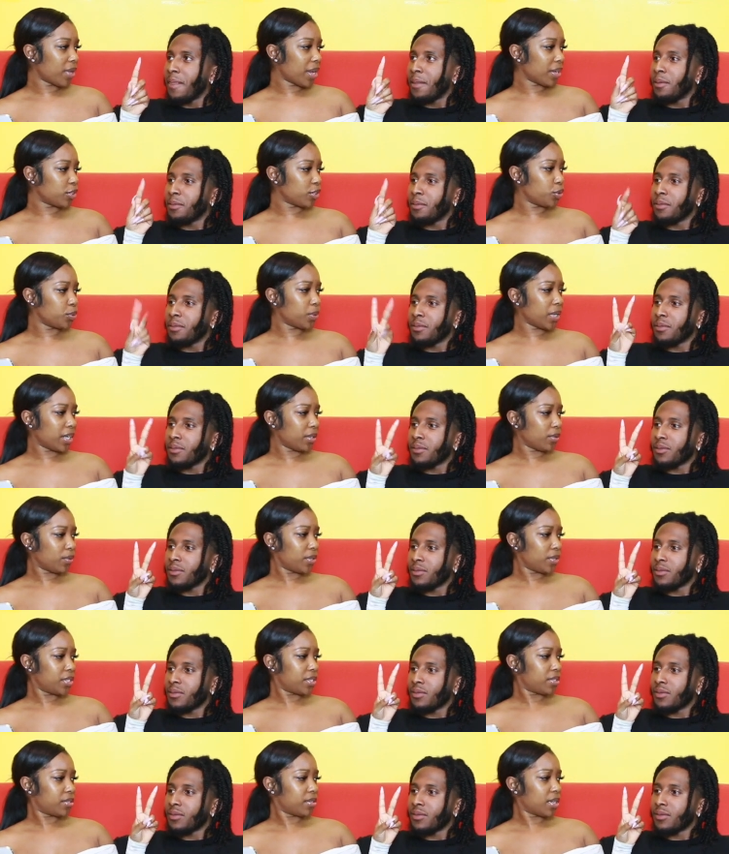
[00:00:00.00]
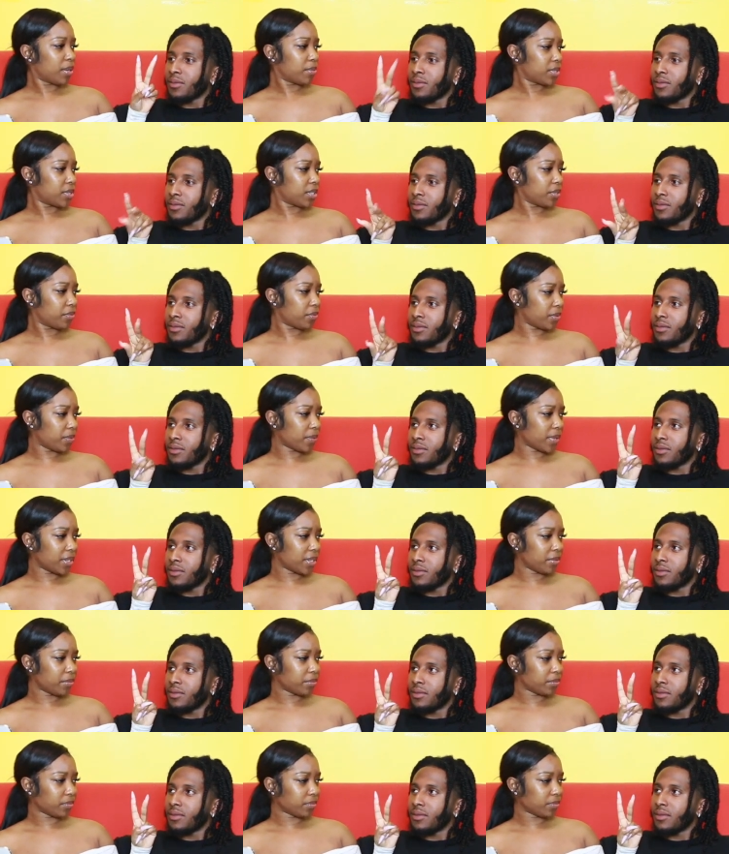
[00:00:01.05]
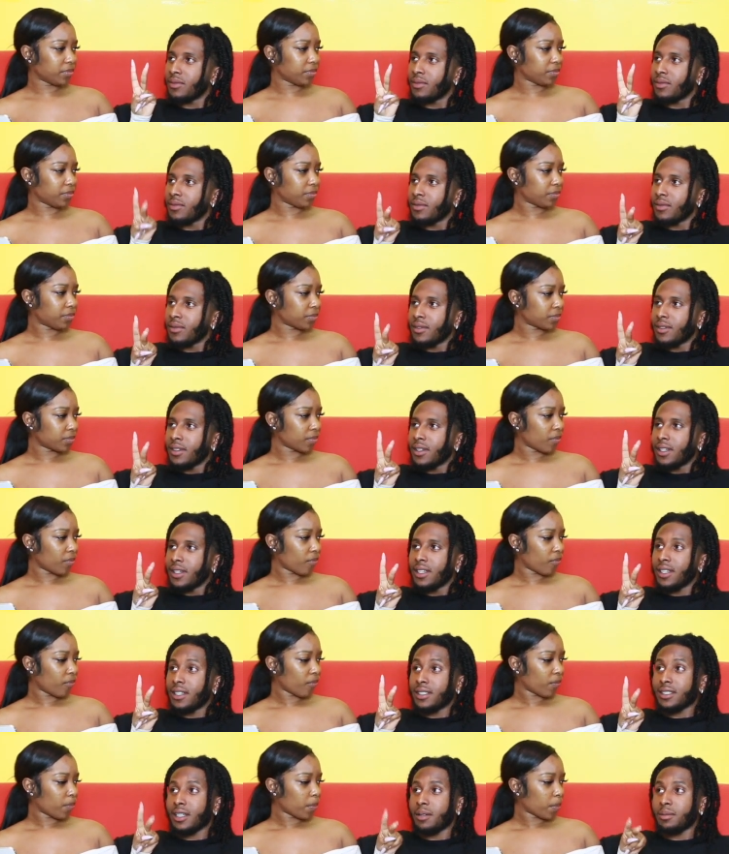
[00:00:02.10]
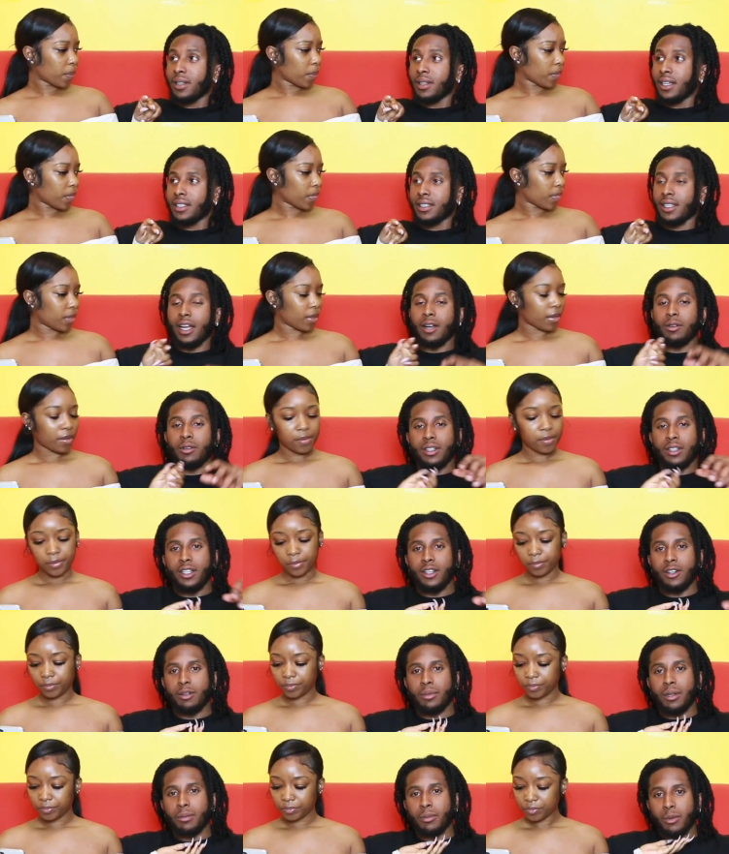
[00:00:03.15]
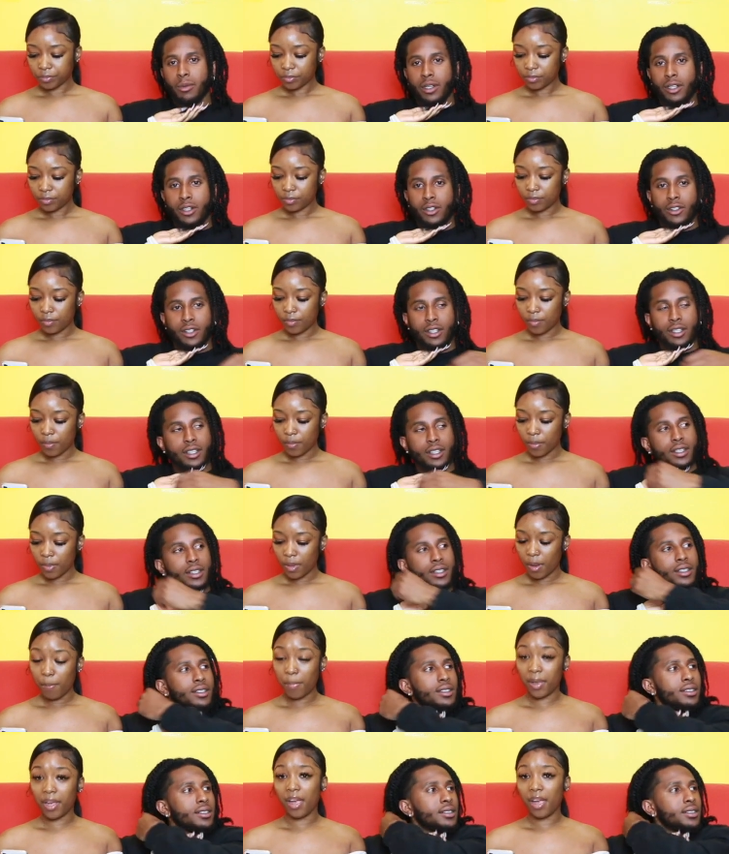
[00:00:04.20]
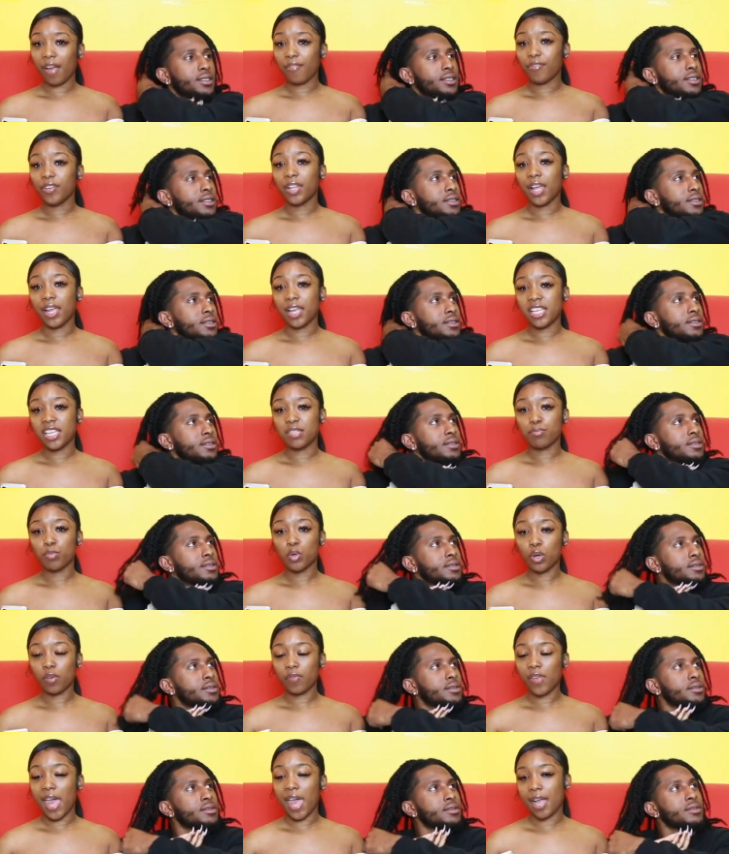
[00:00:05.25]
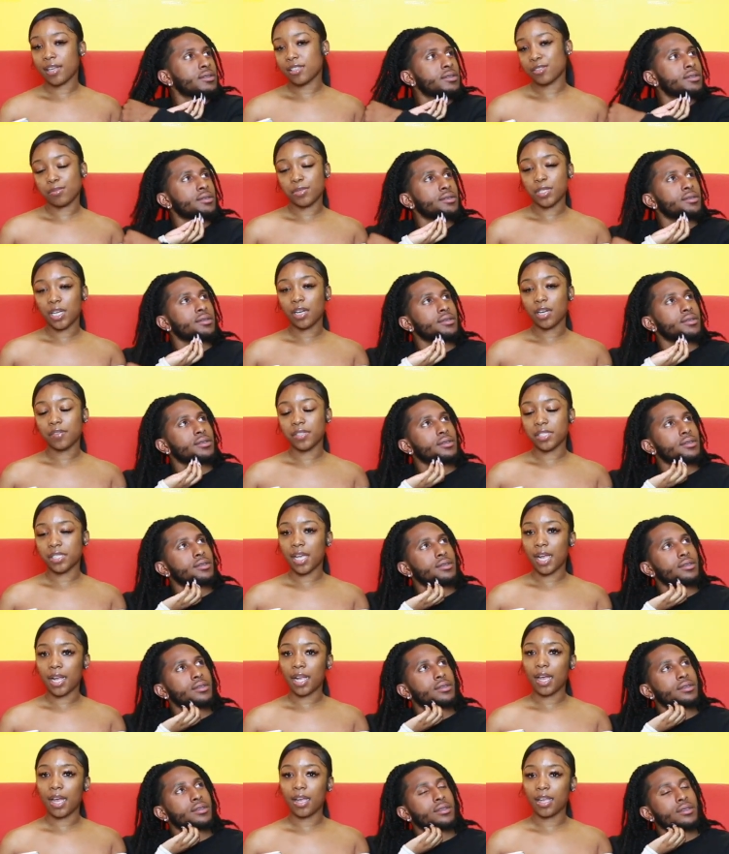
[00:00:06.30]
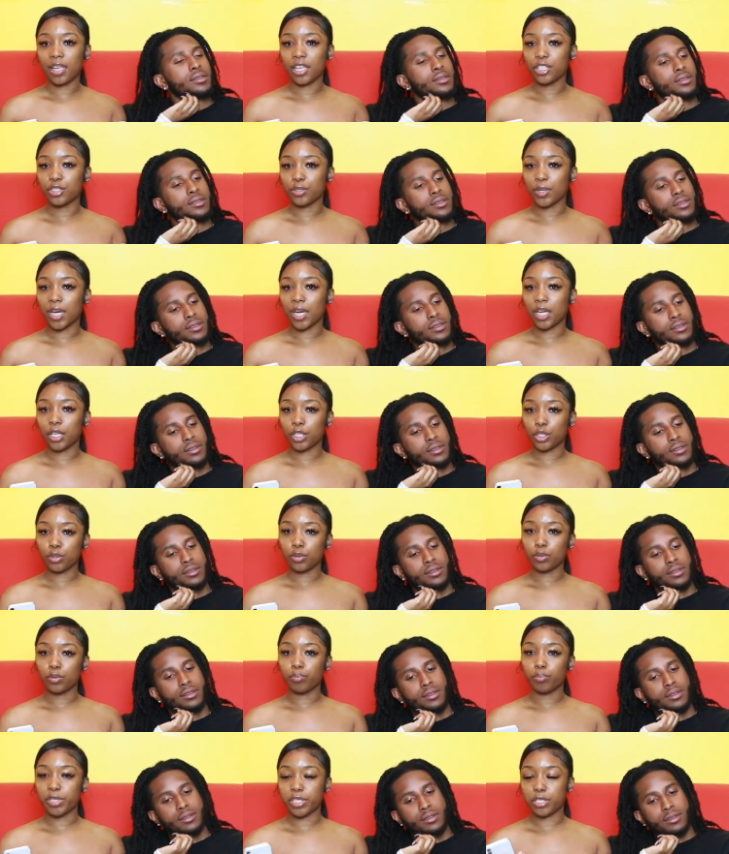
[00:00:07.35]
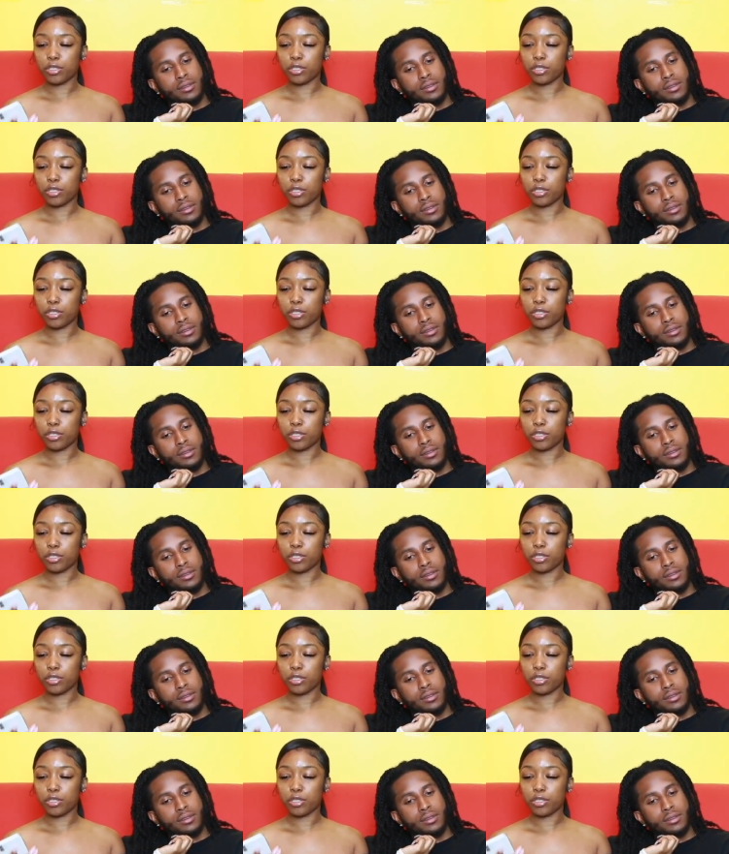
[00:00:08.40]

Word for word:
Speaker 1: like two categories that was different, right?
Speaker 2: Yeah, something like that. I really don't know. We could do it again.
Speaker 1: But I feel like he's more of acts of service, like how he tried to be